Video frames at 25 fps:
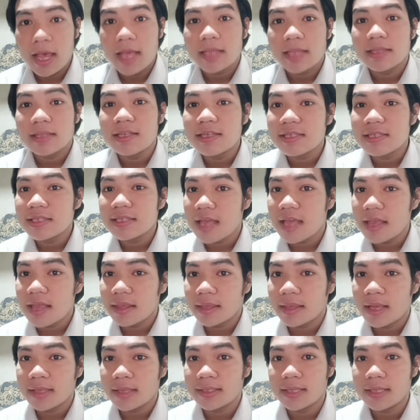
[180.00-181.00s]
This
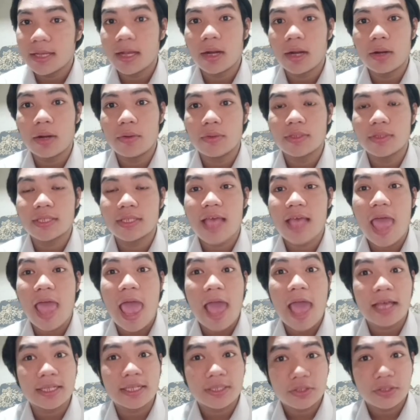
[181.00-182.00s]
sentence includes
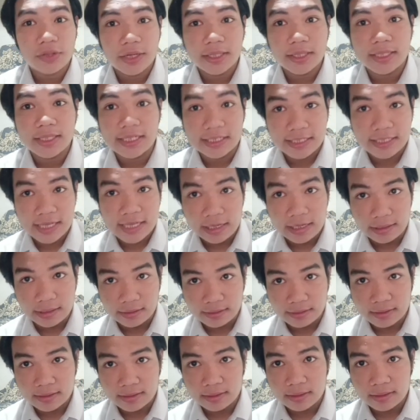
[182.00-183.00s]
extra
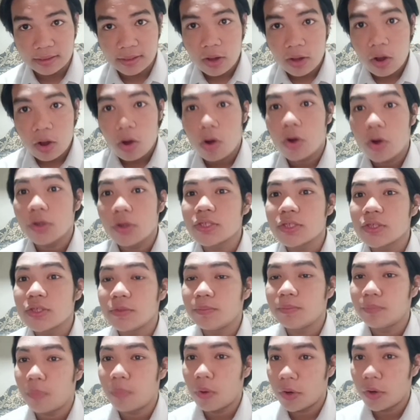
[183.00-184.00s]
details or
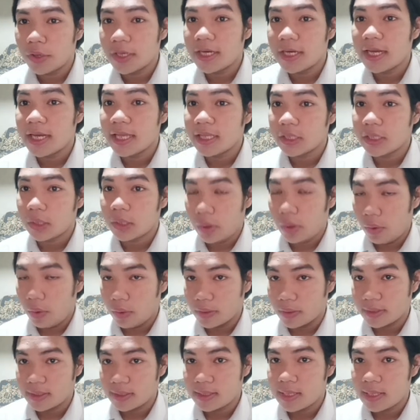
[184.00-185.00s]
subordinate
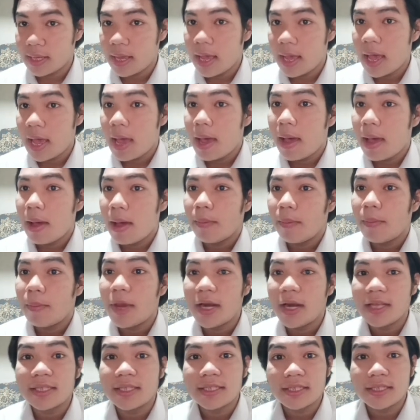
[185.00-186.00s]
clause,
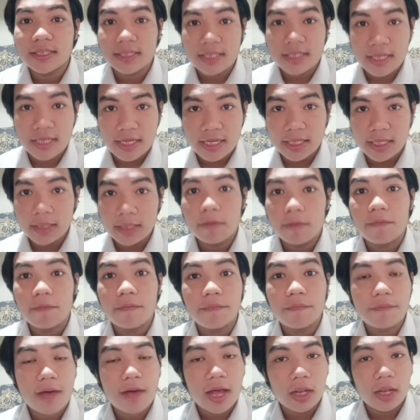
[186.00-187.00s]
but it still
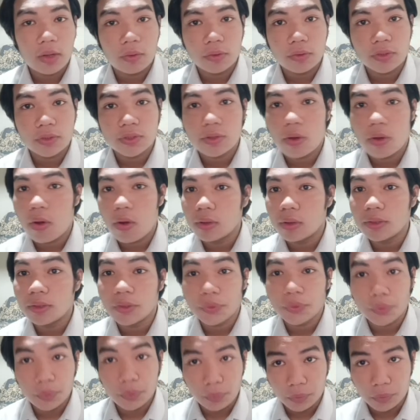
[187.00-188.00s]
follows all
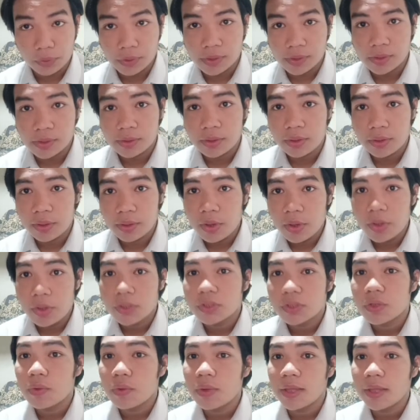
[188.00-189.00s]
the rules.
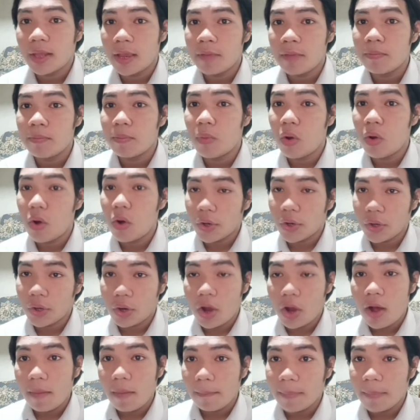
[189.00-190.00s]
So it's a more
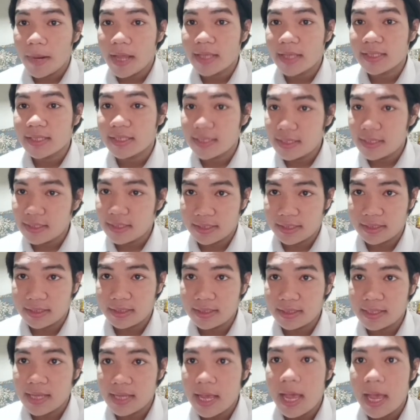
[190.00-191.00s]
complex
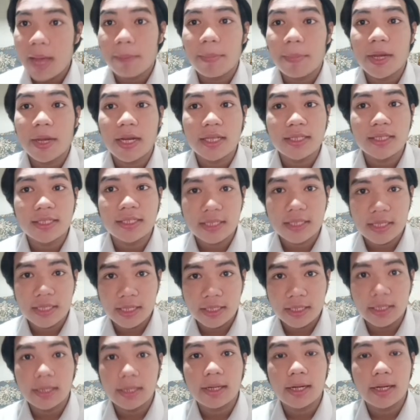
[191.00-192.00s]
sentence, but is
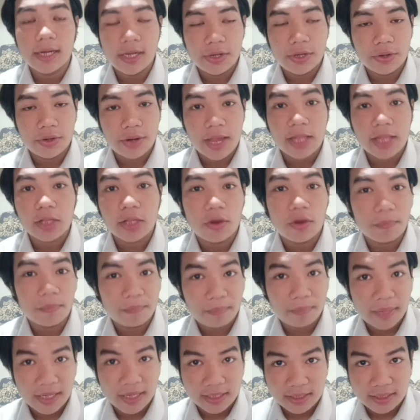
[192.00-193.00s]
still clear and
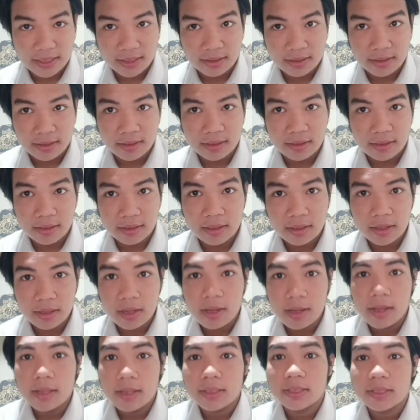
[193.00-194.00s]
complete.
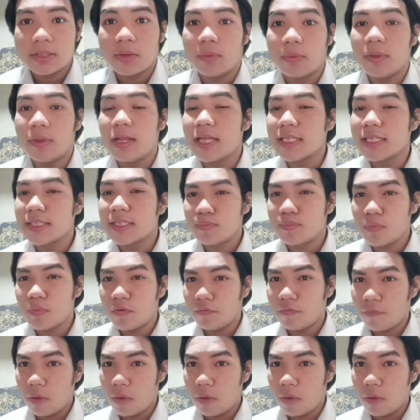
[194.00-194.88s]
So let's move